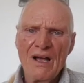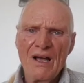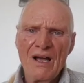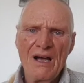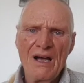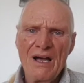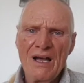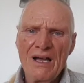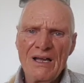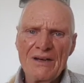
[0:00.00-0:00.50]

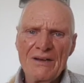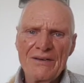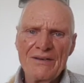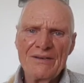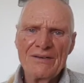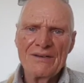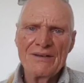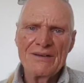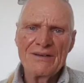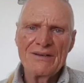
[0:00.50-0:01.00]

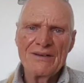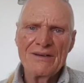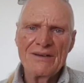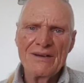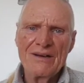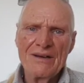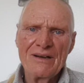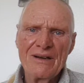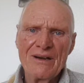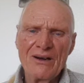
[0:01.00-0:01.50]
And
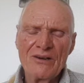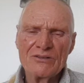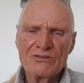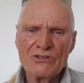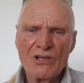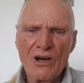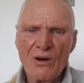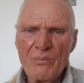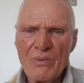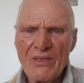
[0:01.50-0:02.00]
on
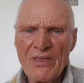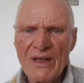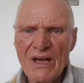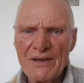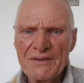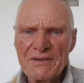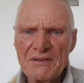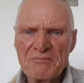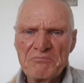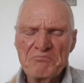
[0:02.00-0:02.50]
top of
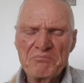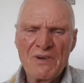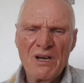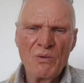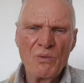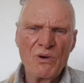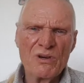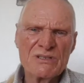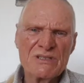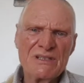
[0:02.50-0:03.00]
that, I
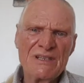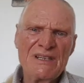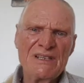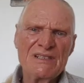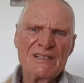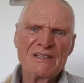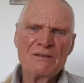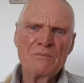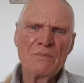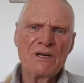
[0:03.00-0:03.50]
wasn't
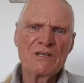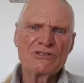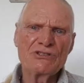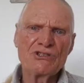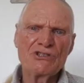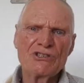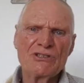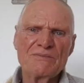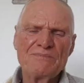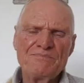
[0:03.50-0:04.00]
eating
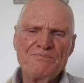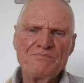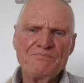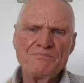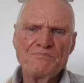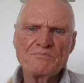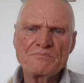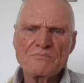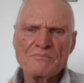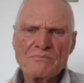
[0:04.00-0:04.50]
much.
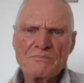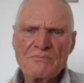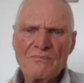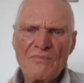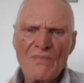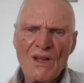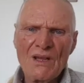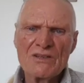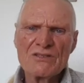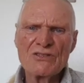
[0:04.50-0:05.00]

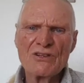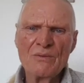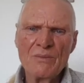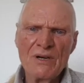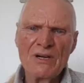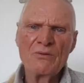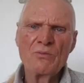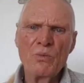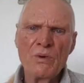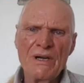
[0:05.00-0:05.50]
So
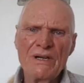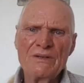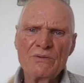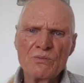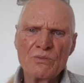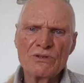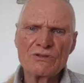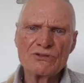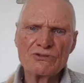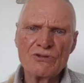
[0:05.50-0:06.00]
my
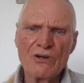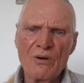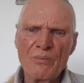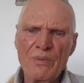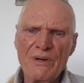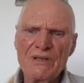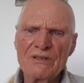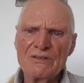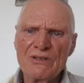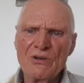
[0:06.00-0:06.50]
weight was
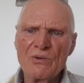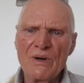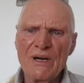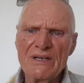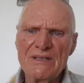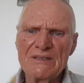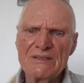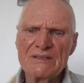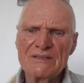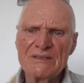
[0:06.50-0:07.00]
dropping
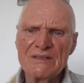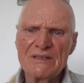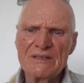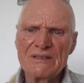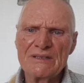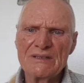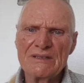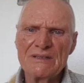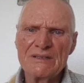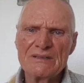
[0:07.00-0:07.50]
quite
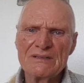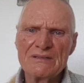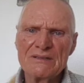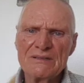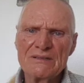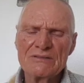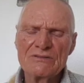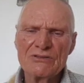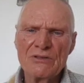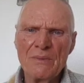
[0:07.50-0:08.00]

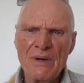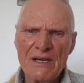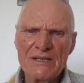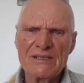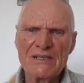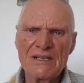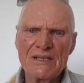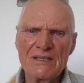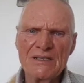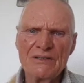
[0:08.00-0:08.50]

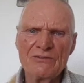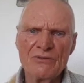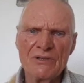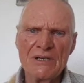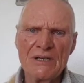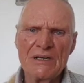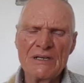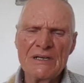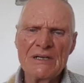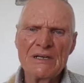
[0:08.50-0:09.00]
dramatically,
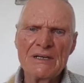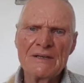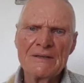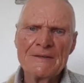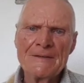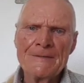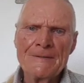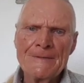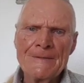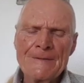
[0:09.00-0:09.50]
really.
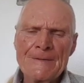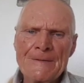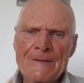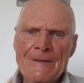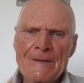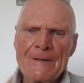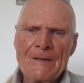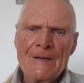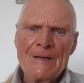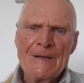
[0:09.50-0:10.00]

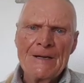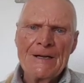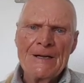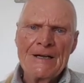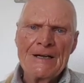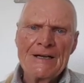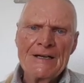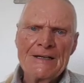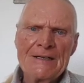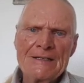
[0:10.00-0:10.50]

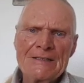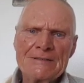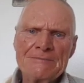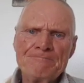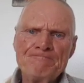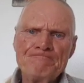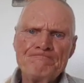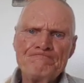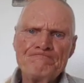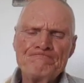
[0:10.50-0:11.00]

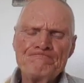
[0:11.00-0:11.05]
I